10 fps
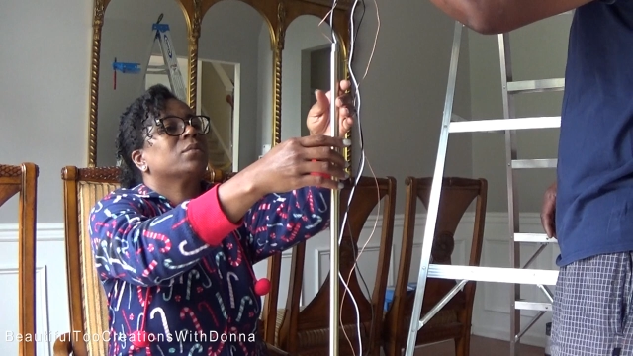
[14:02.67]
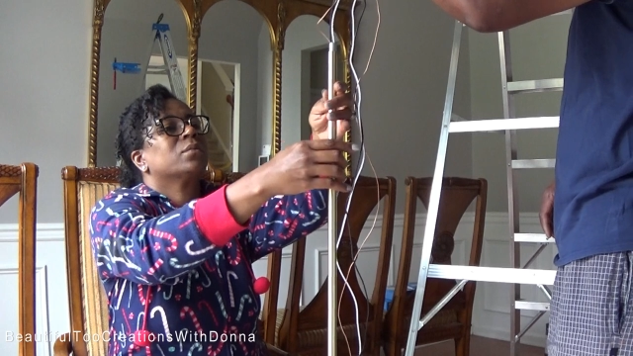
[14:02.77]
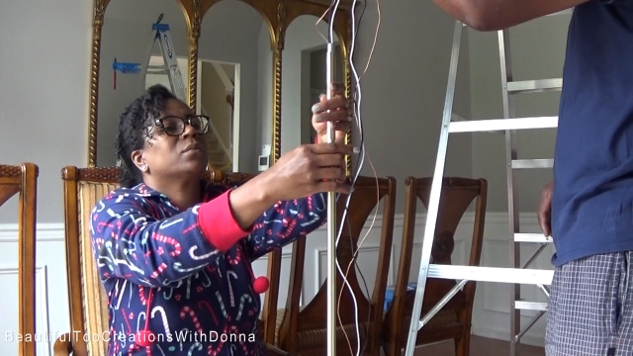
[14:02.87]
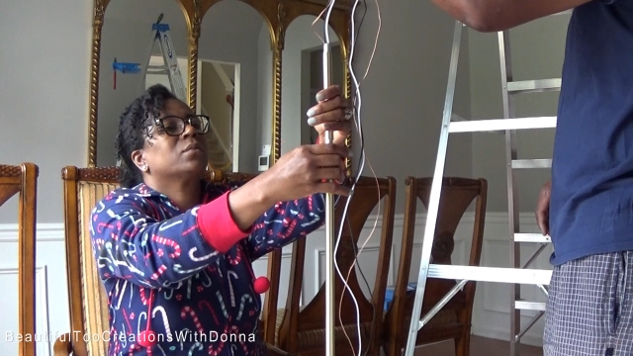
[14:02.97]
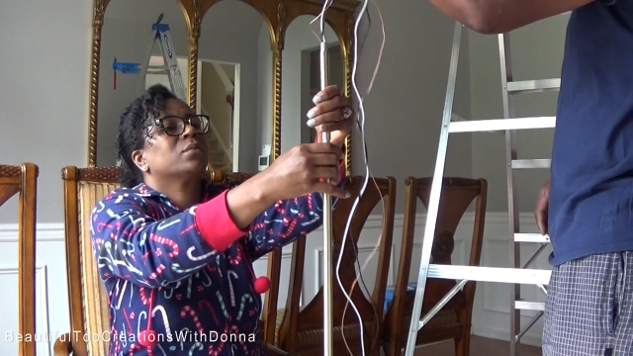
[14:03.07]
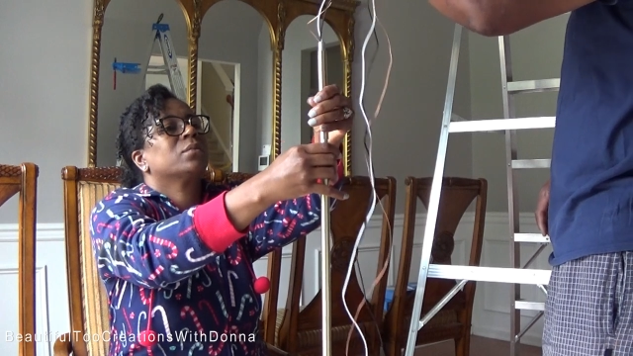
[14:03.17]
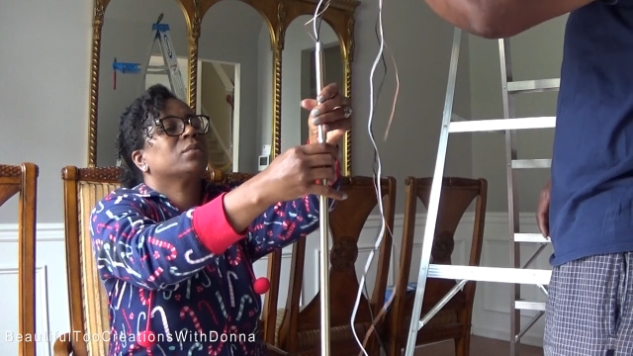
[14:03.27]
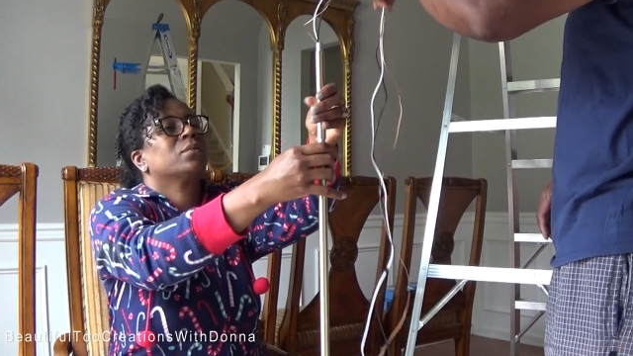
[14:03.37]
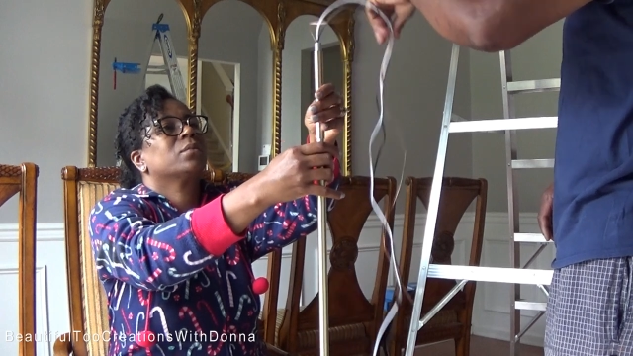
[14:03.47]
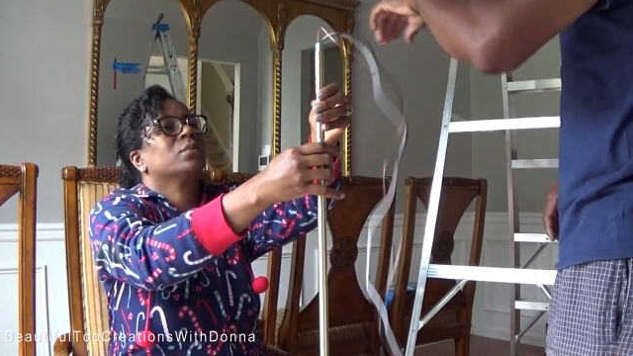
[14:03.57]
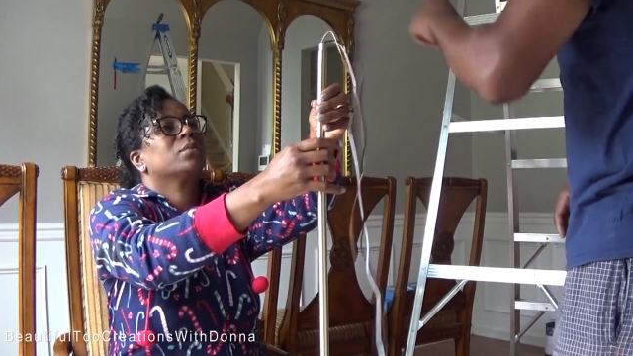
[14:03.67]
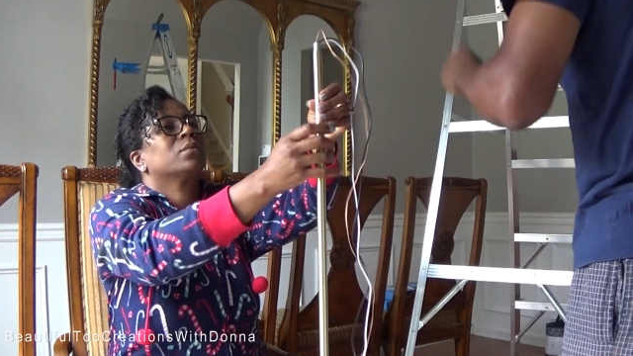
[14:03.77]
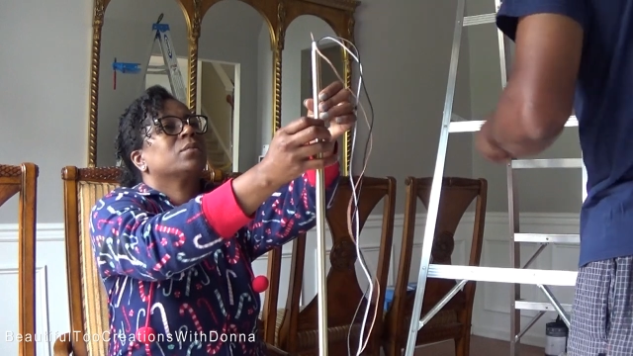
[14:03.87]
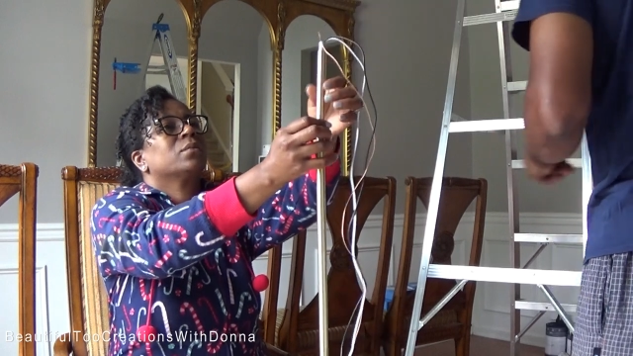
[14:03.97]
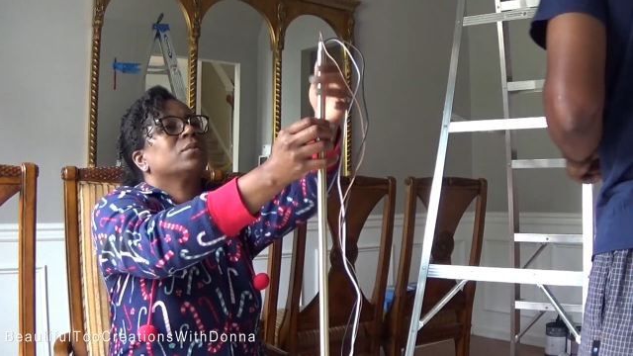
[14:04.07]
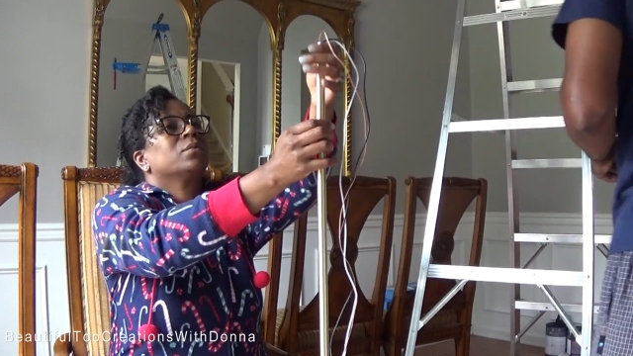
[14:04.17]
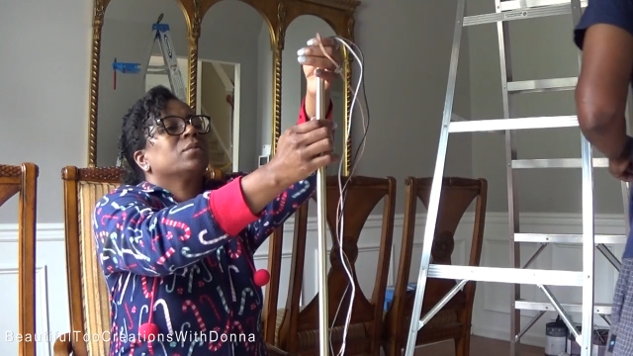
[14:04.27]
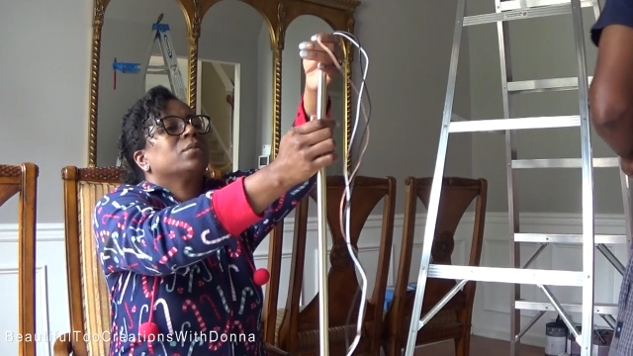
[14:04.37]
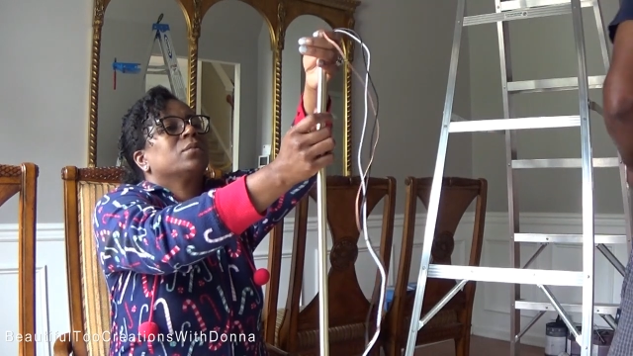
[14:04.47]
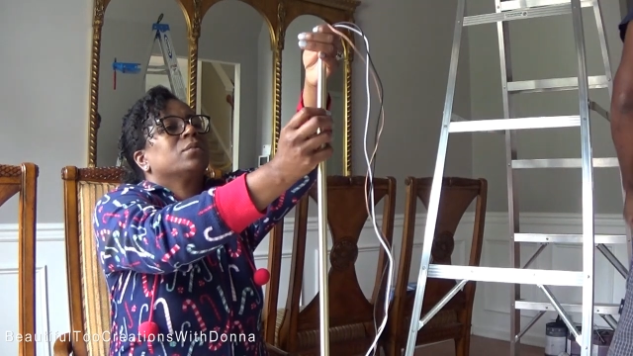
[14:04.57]

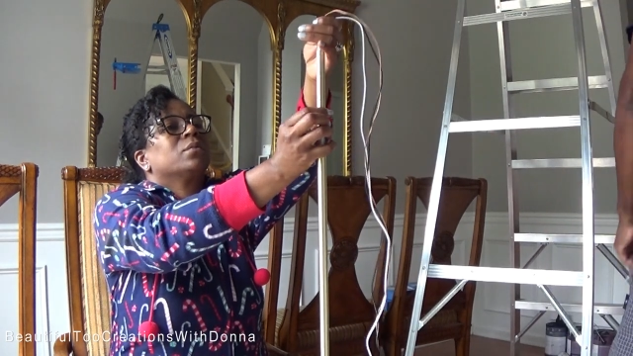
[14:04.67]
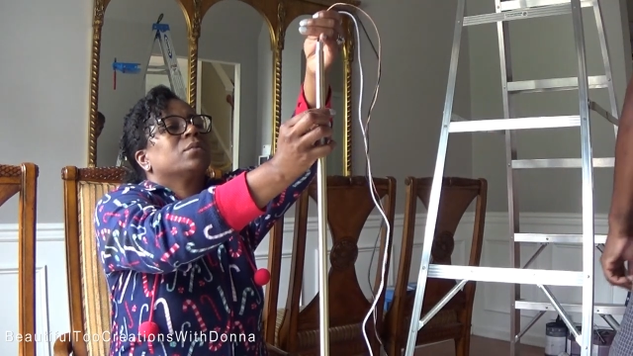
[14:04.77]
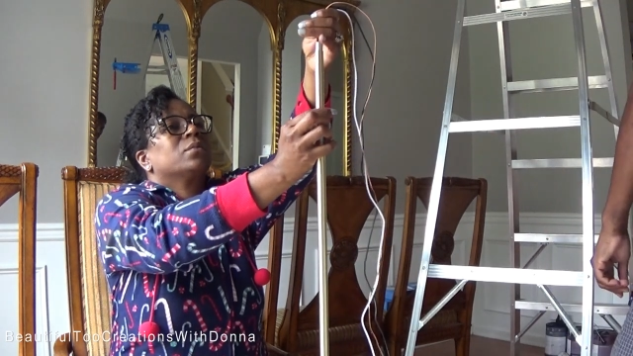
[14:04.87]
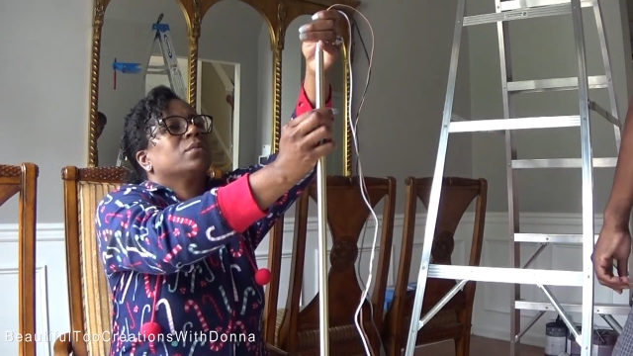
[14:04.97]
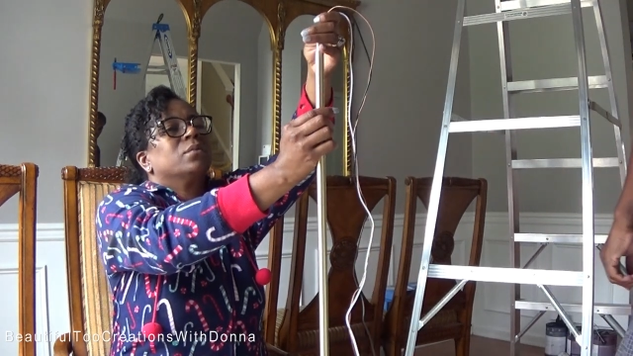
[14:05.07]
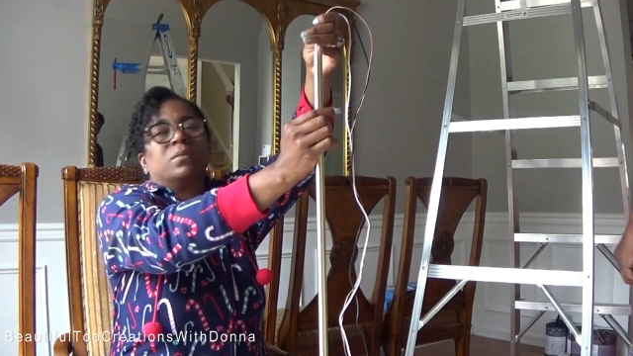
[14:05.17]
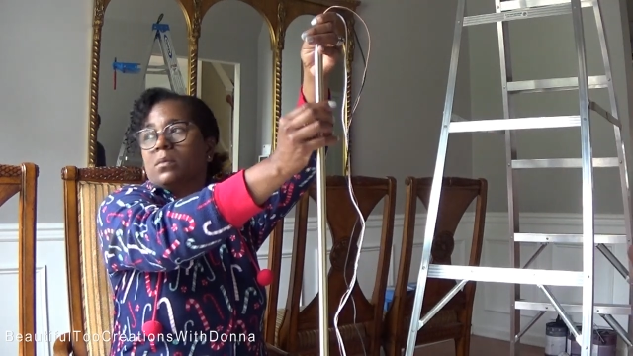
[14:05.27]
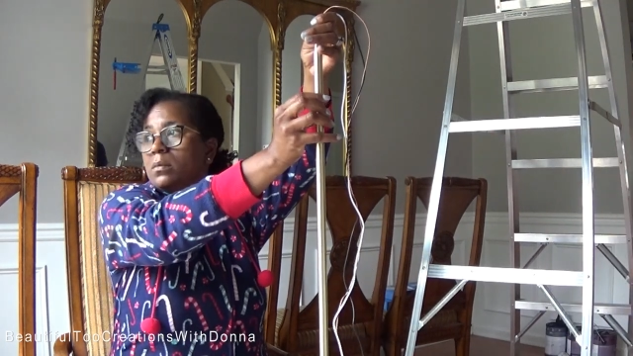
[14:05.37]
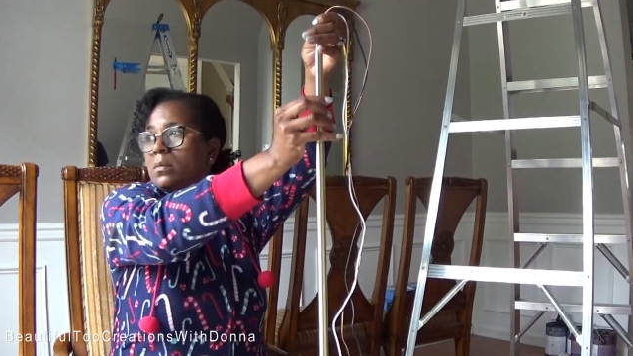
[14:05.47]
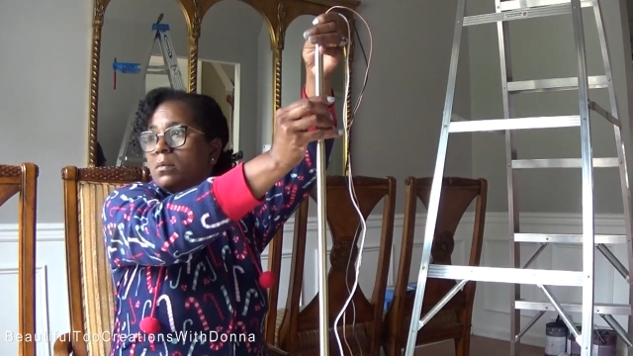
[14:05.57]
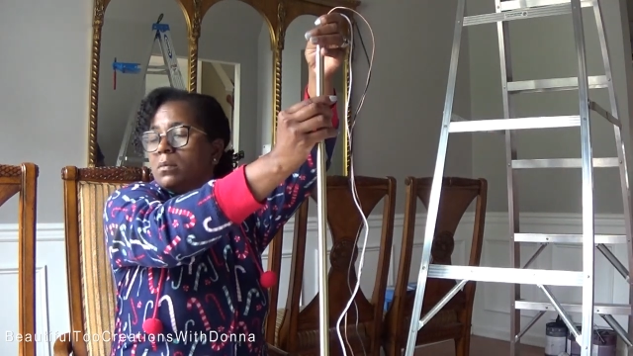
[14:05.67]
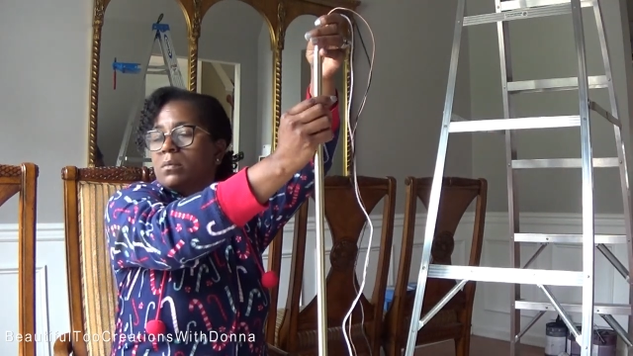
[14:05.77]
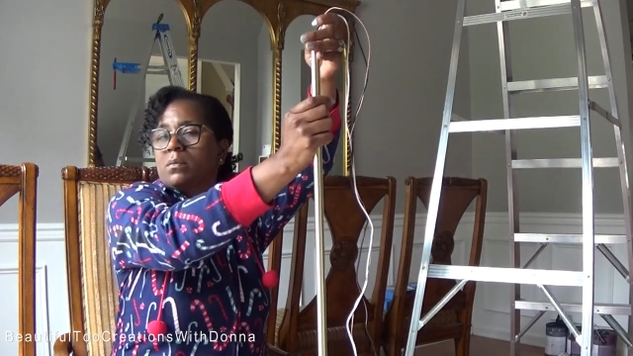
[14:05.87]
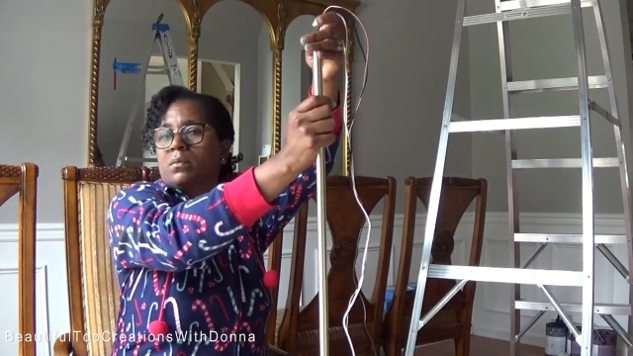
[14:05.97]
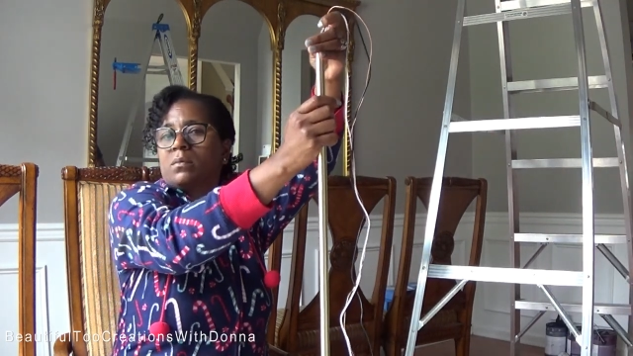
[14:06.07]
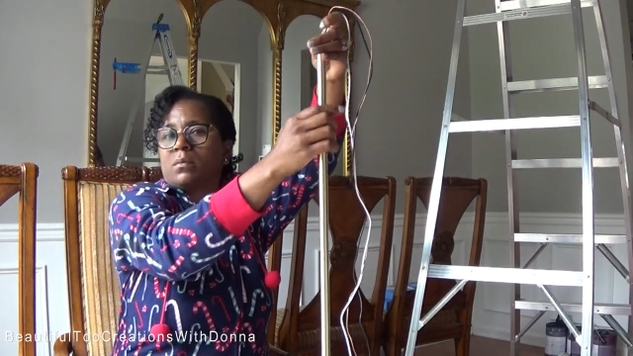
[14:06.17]
Nothing is said.